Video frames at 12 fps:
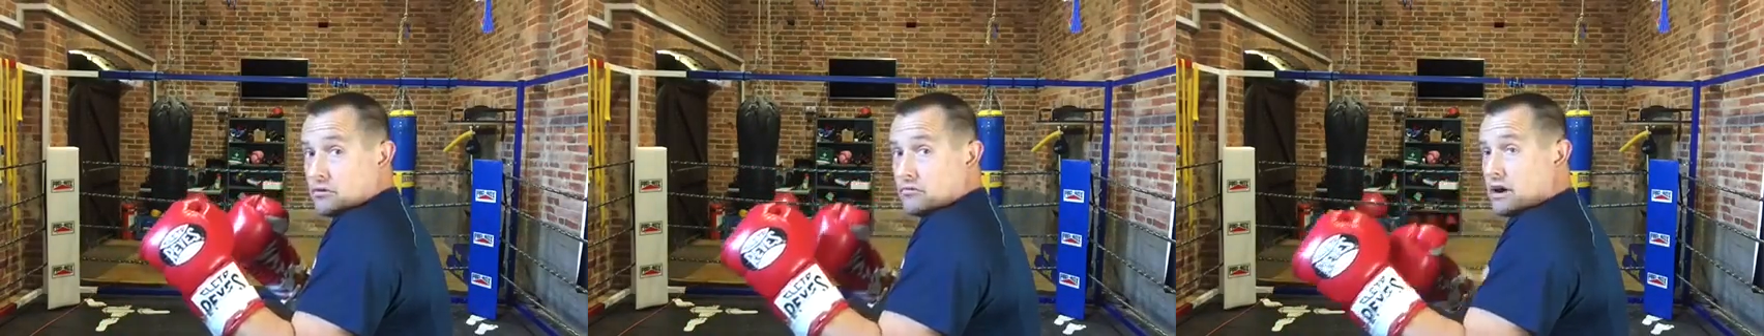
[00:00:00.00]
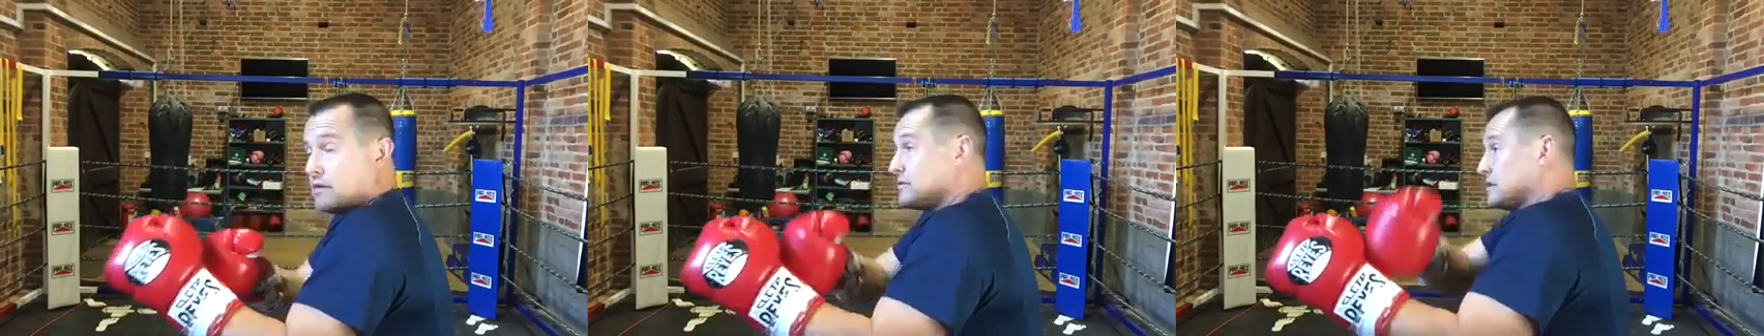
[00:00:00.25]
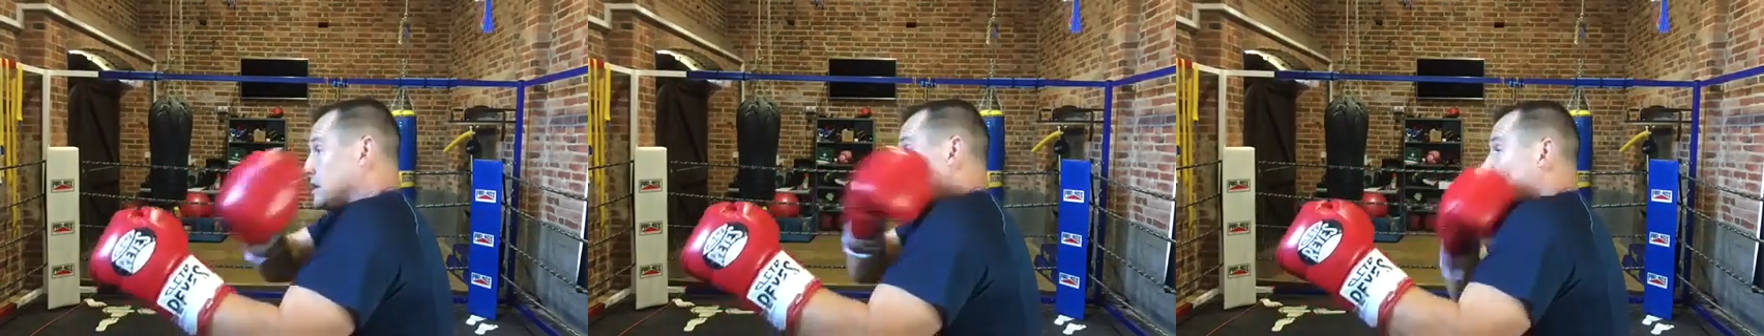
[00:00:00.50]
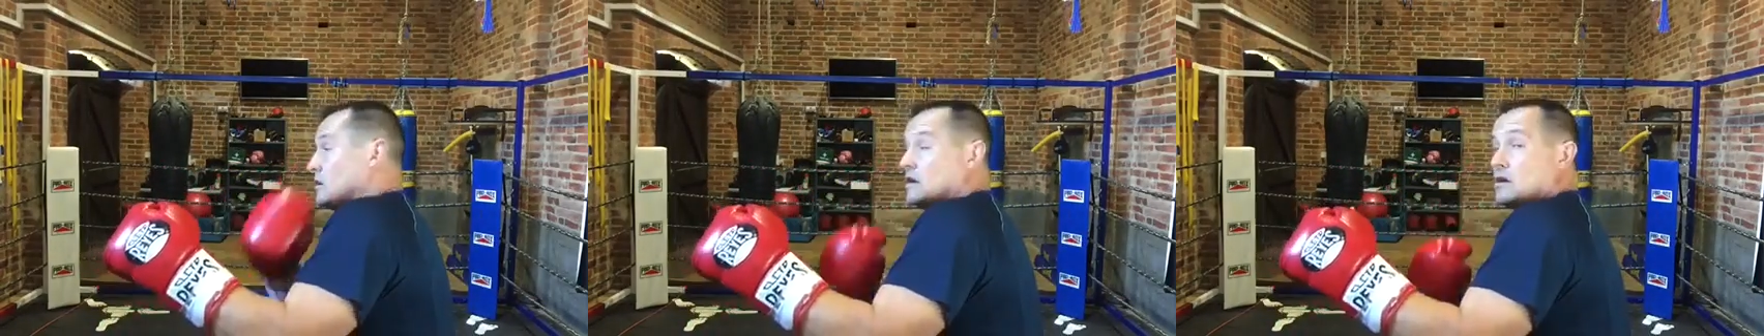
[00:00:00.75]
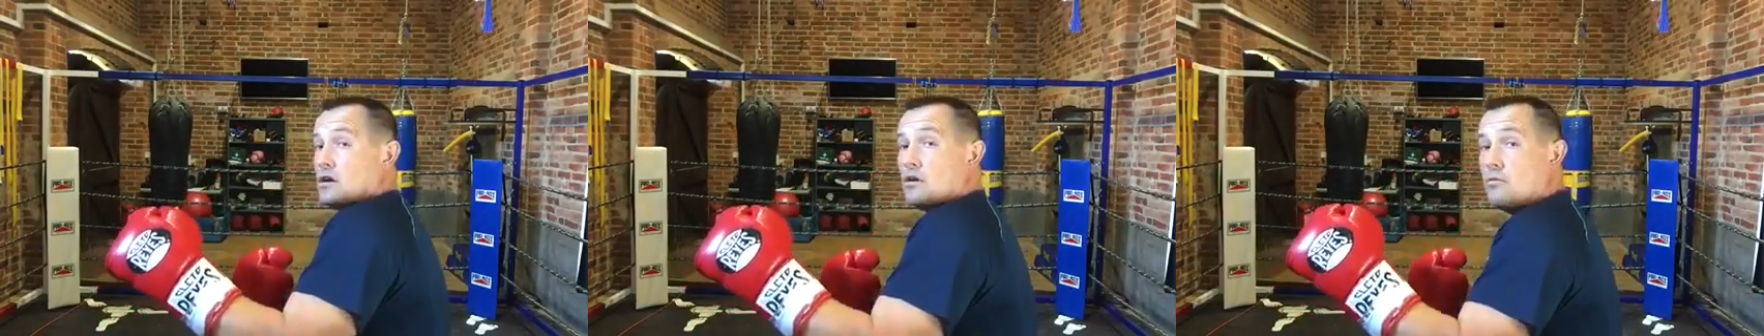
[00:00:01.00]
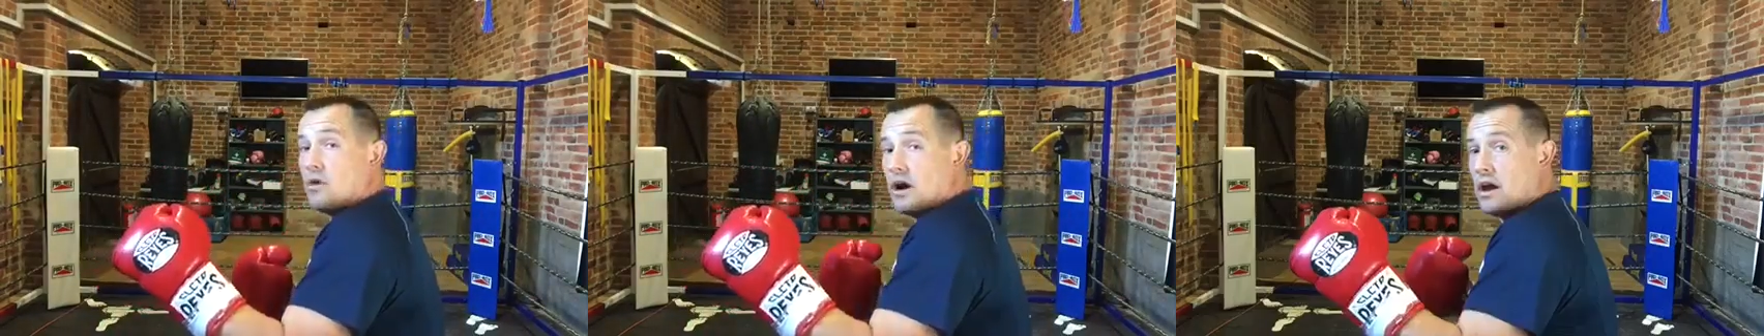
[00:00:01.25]
round here
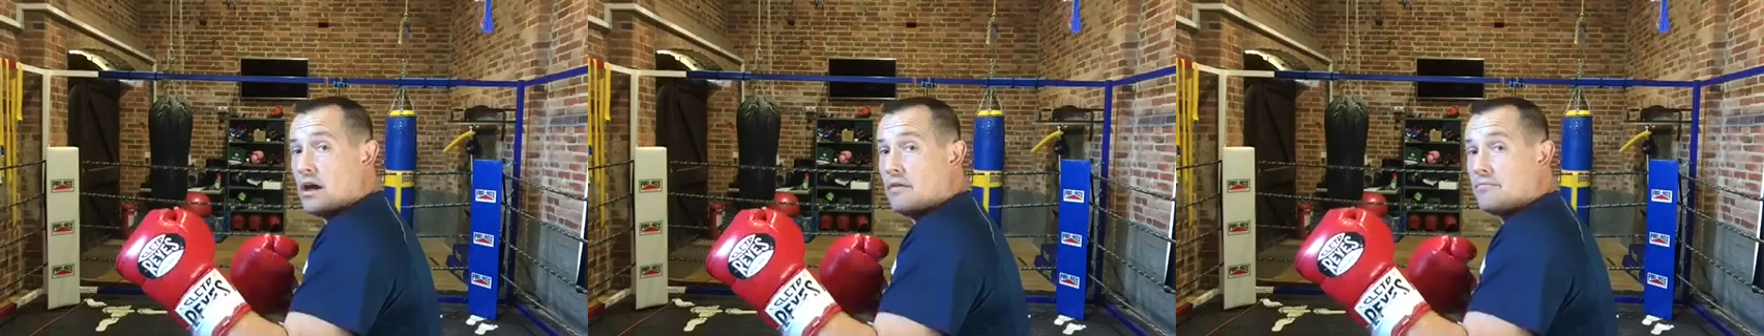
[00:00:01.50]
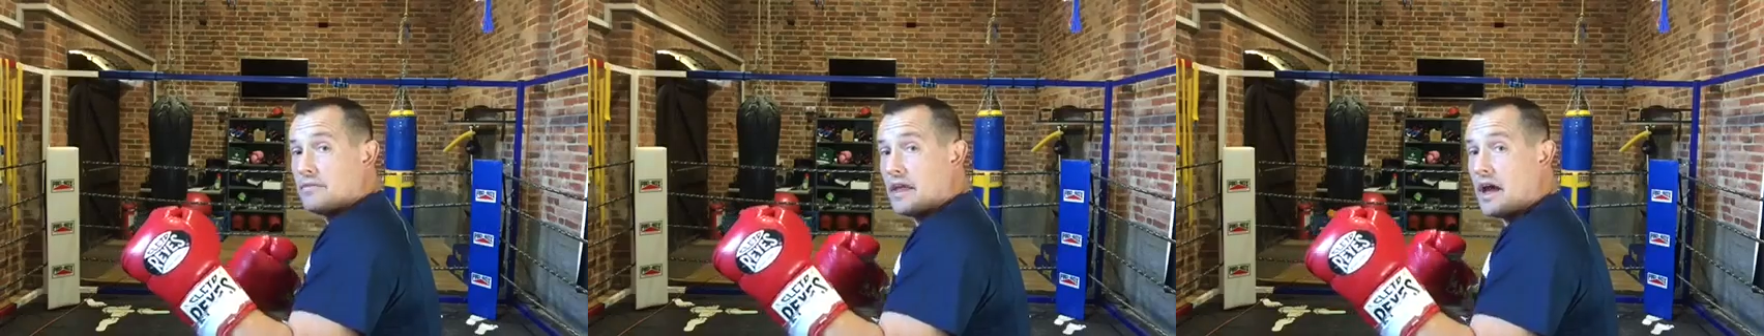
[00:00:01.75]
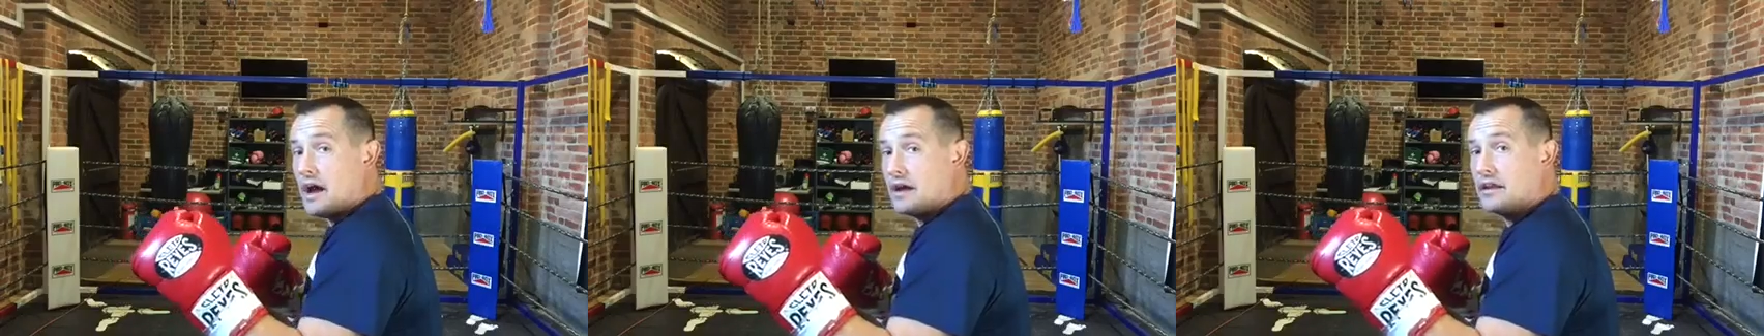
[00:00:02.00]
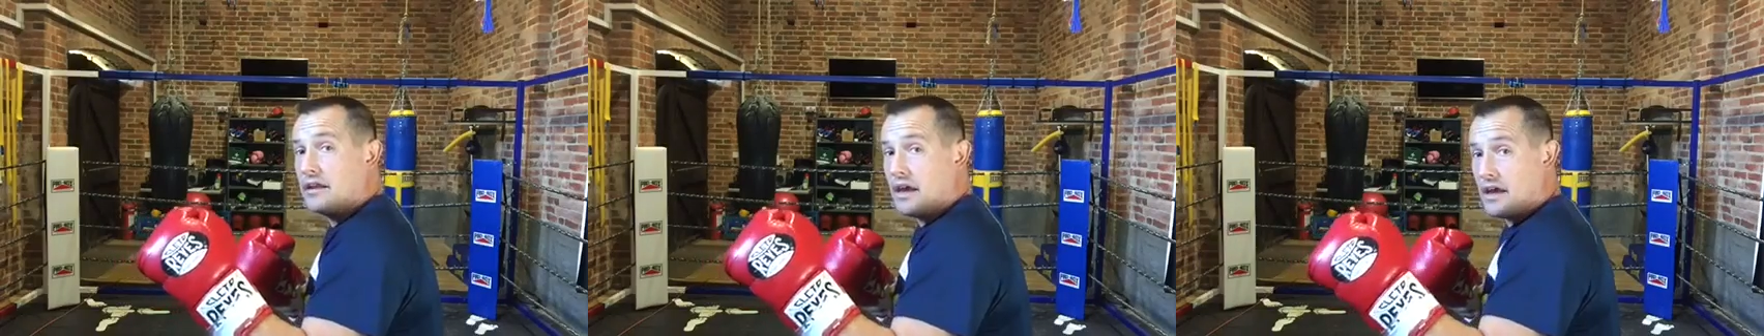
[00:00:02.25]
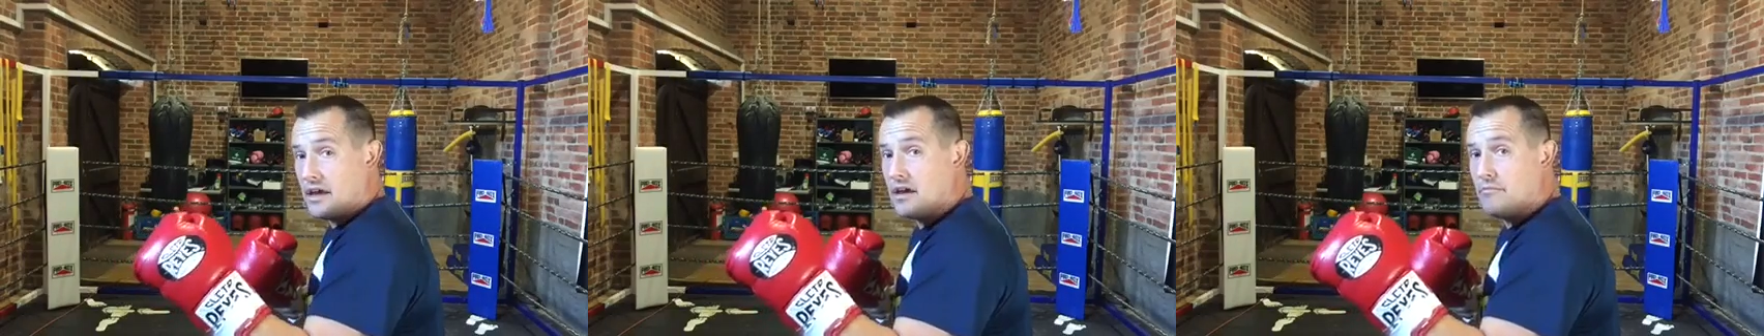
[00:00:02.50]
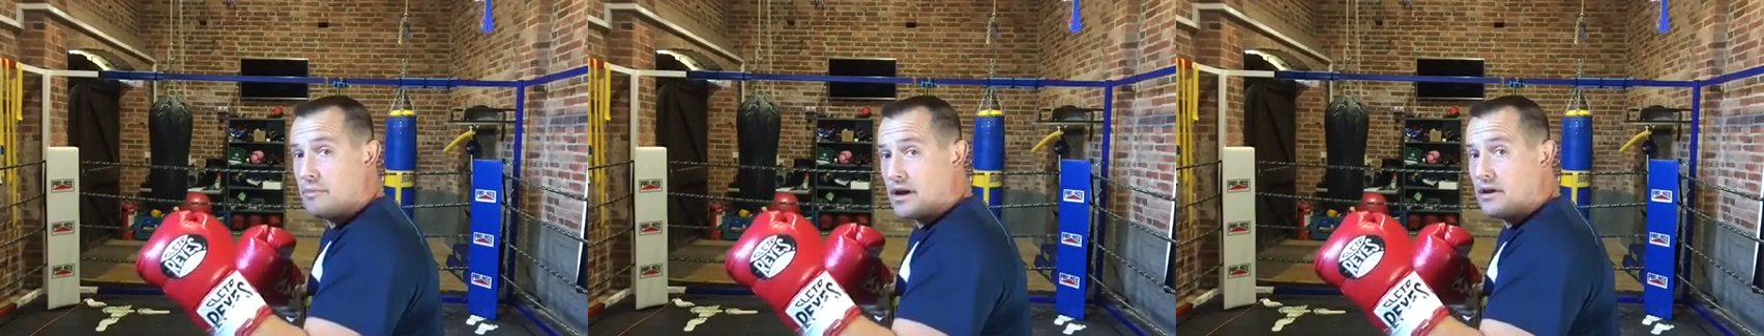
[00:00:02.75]
where I can get
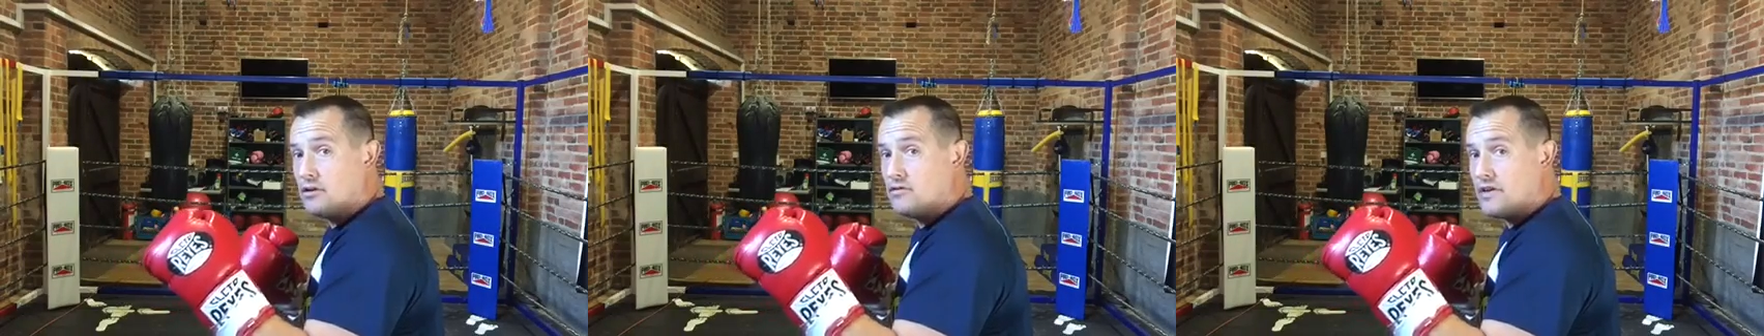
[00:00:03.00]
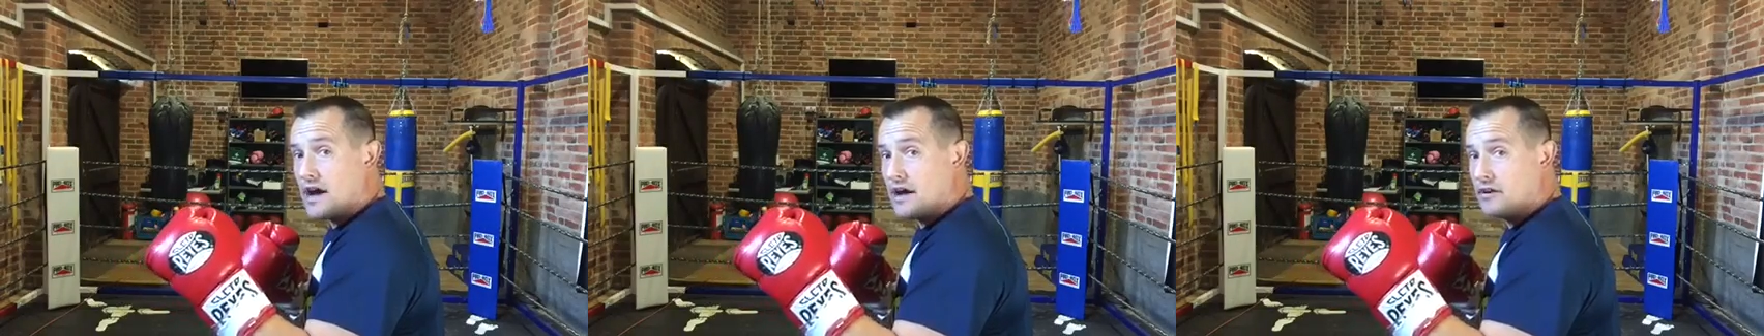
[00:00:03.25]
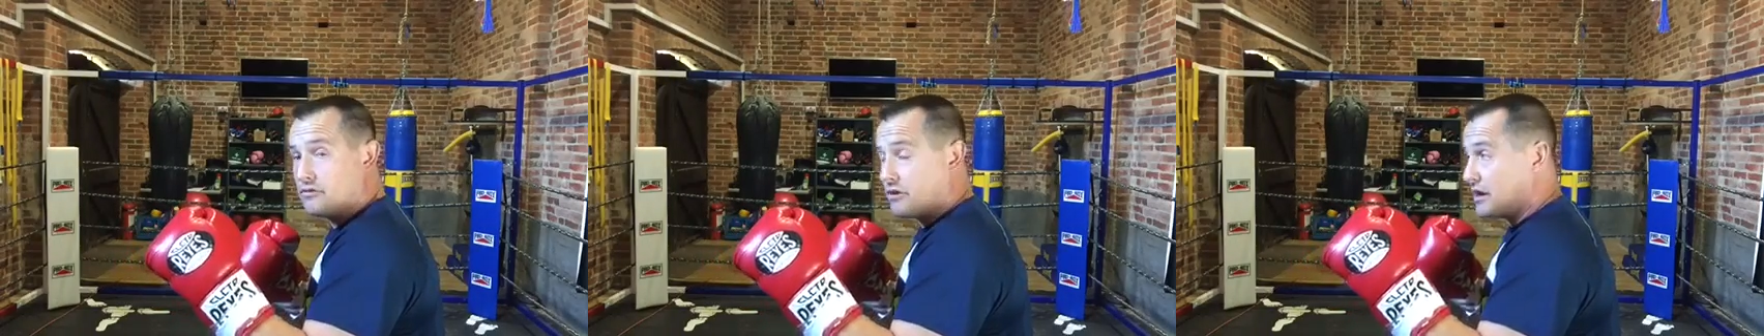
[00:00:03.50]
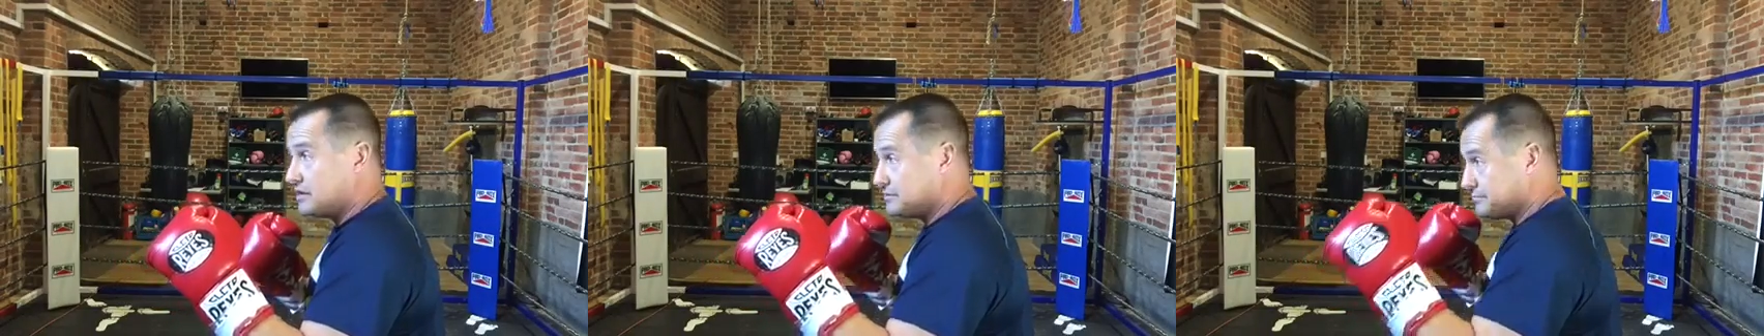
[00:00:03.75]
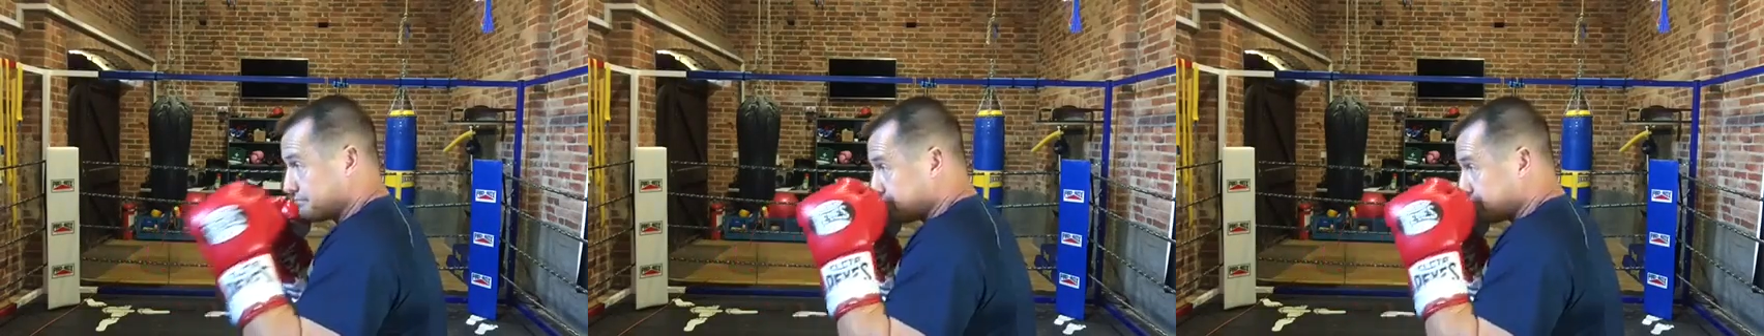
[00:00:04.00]
hit by an overhand right.